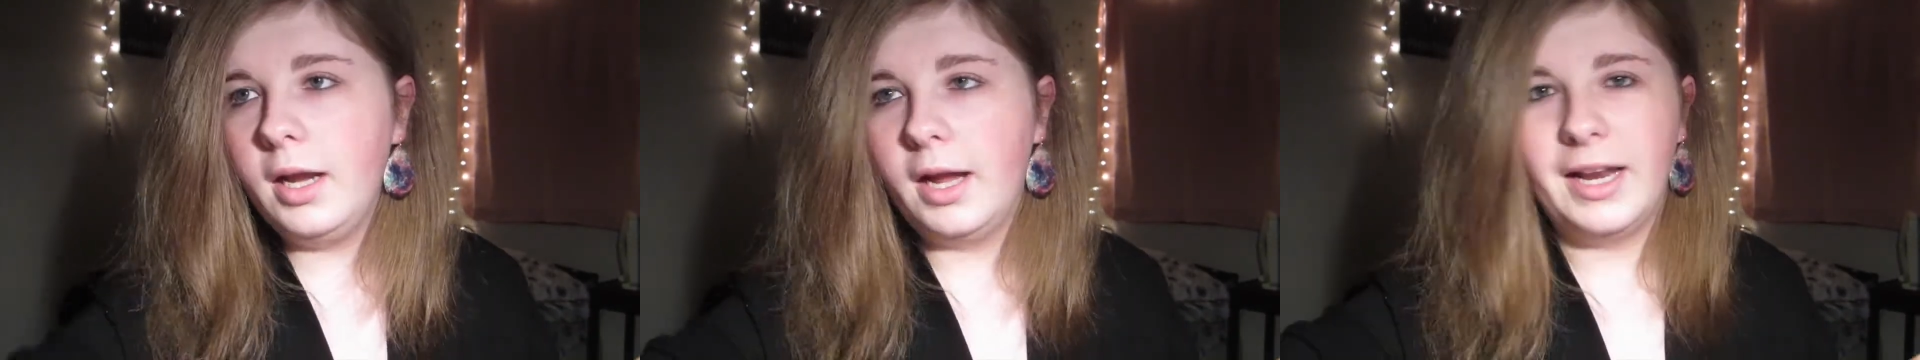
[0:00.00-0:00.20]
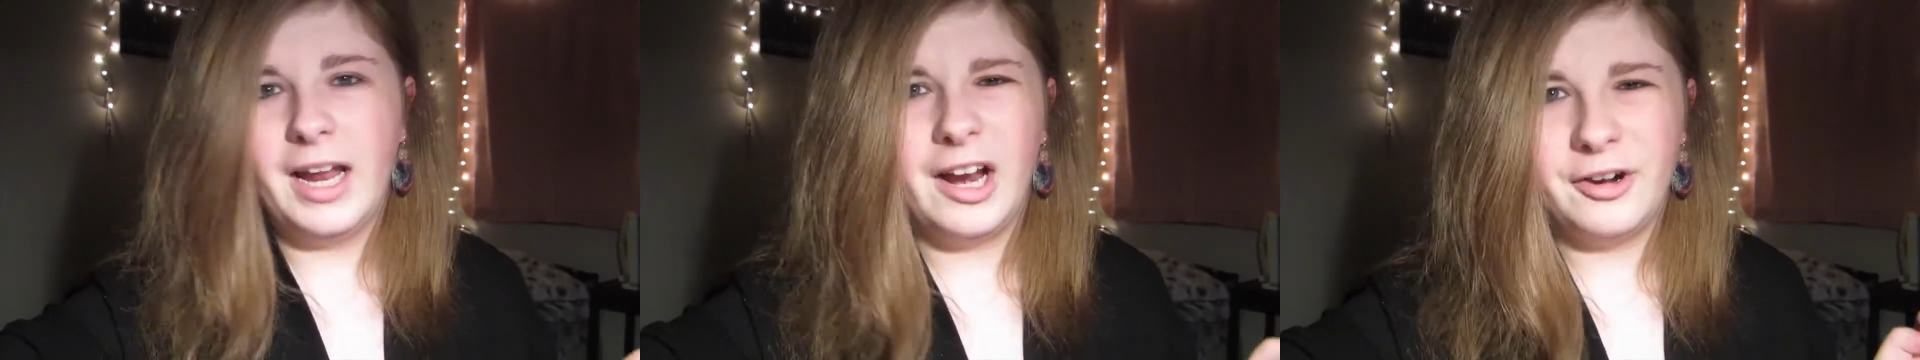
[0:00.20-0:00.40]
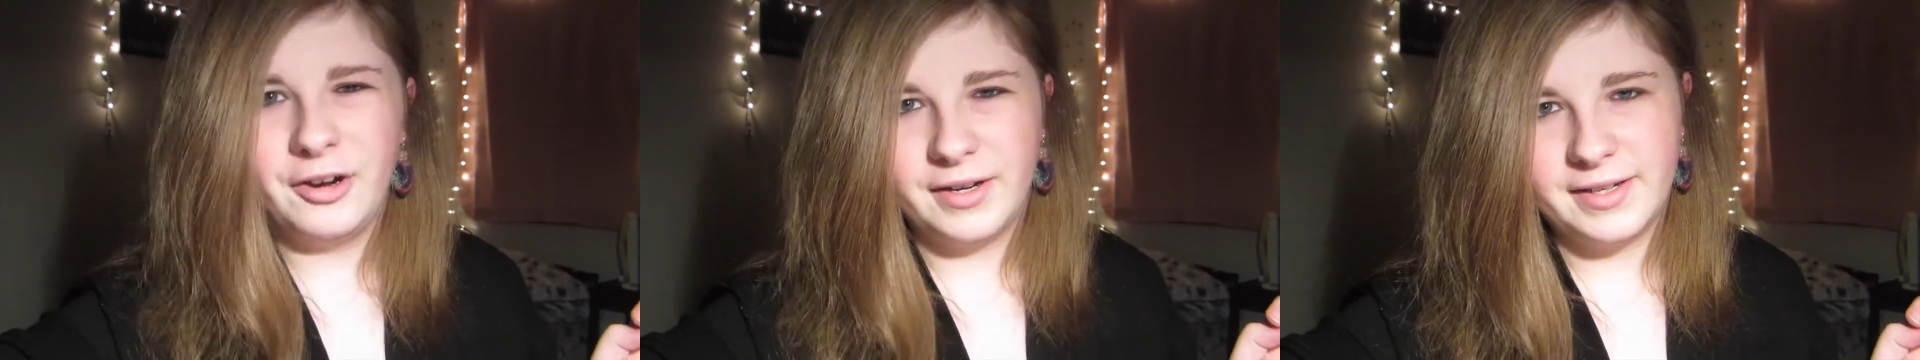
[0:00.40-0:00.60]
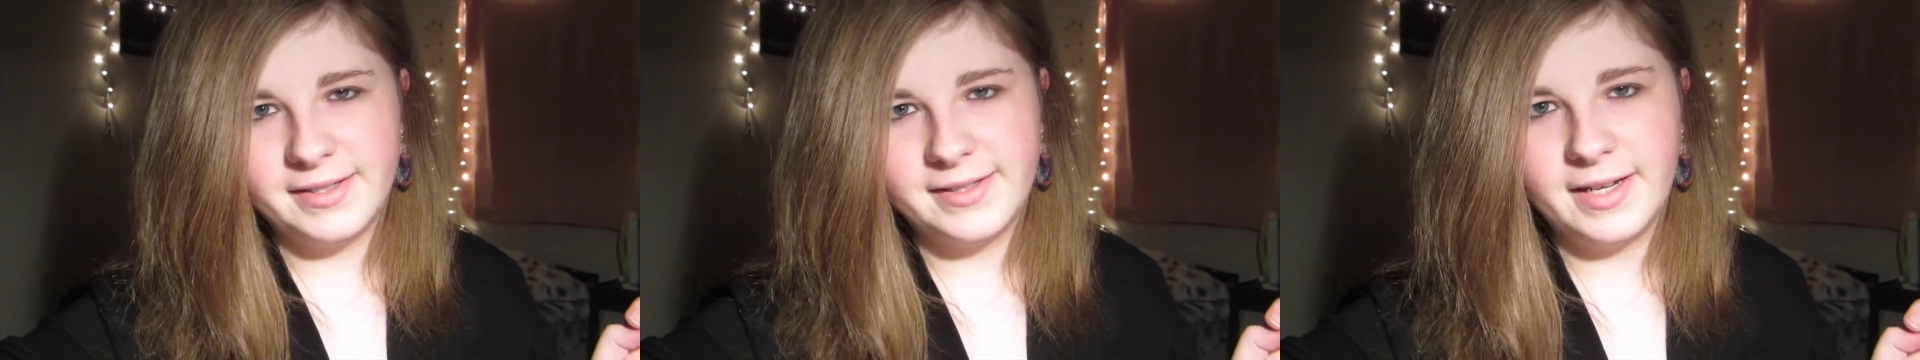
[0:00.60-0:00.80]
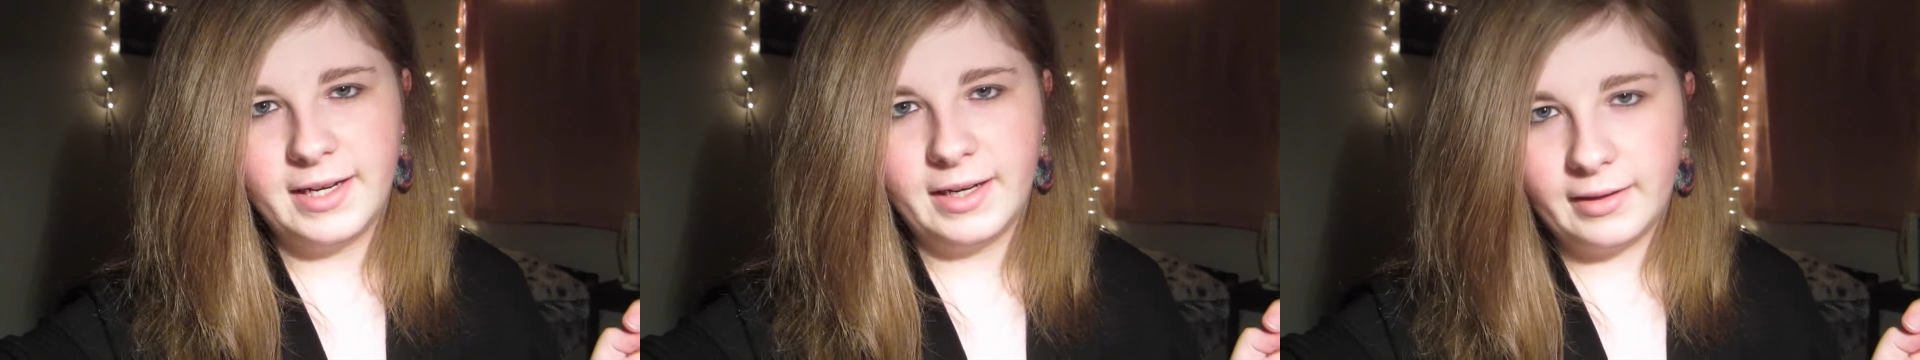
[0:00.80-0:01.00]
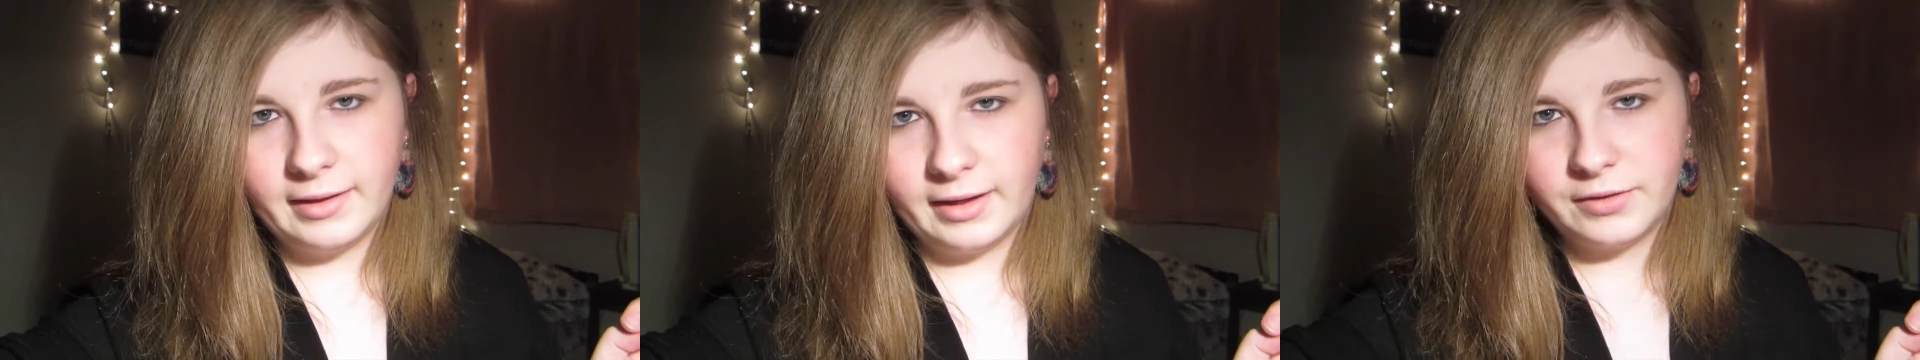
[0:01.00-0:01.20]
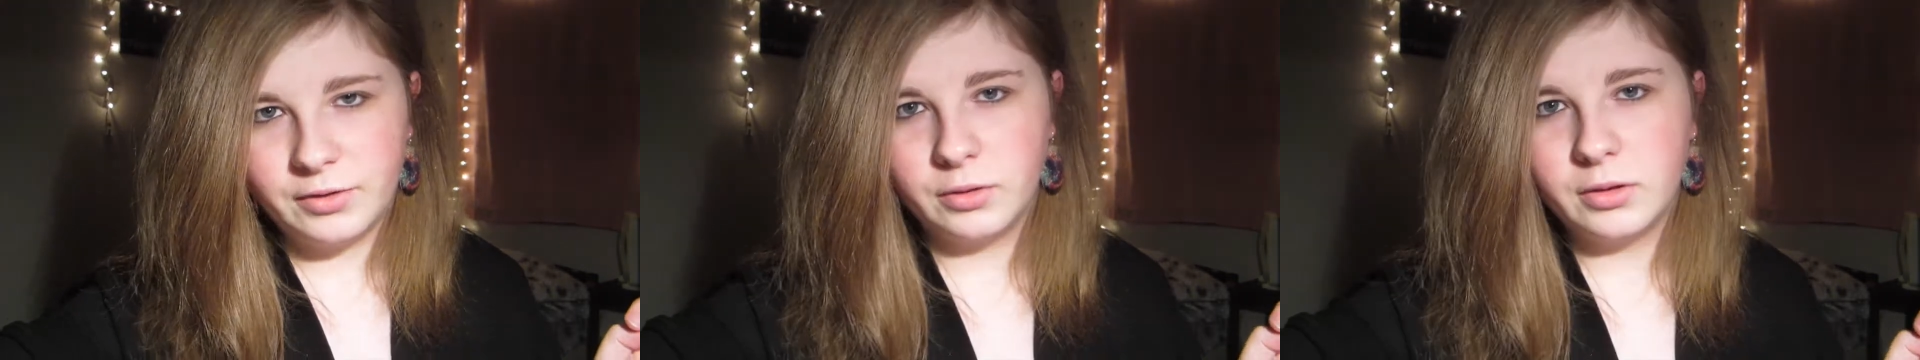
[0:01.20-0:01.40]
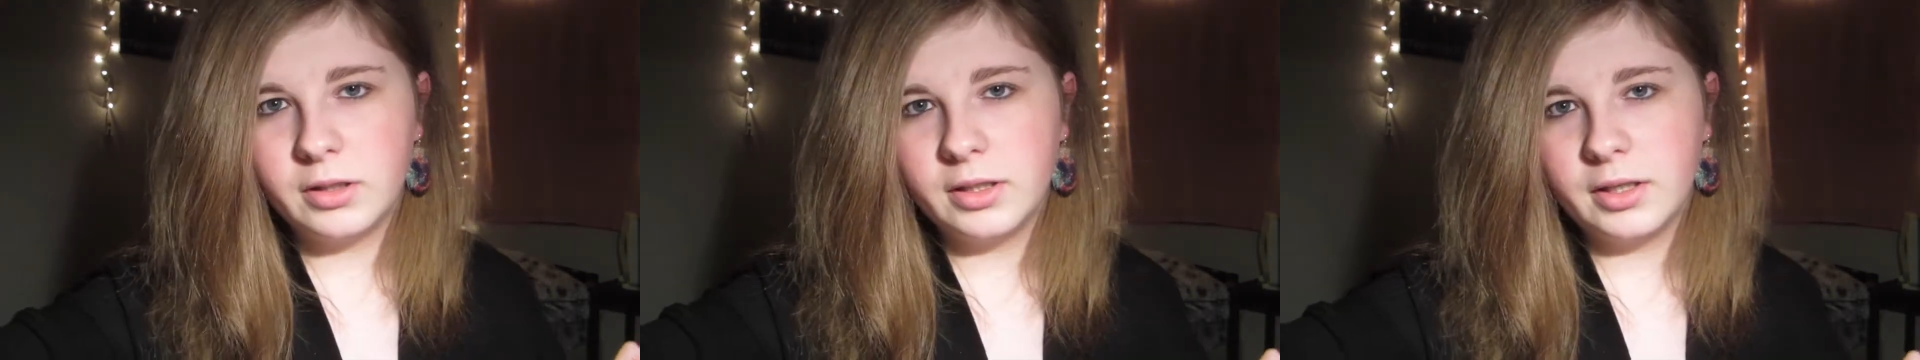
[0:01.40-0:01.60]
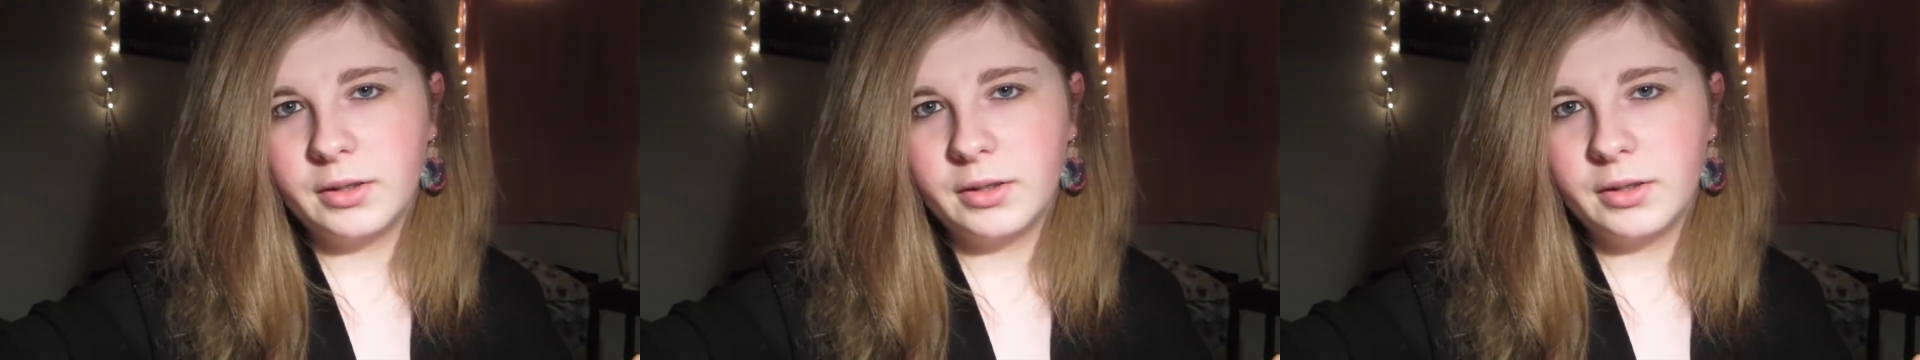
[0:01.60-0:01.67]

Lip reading: And I had already seen it not too long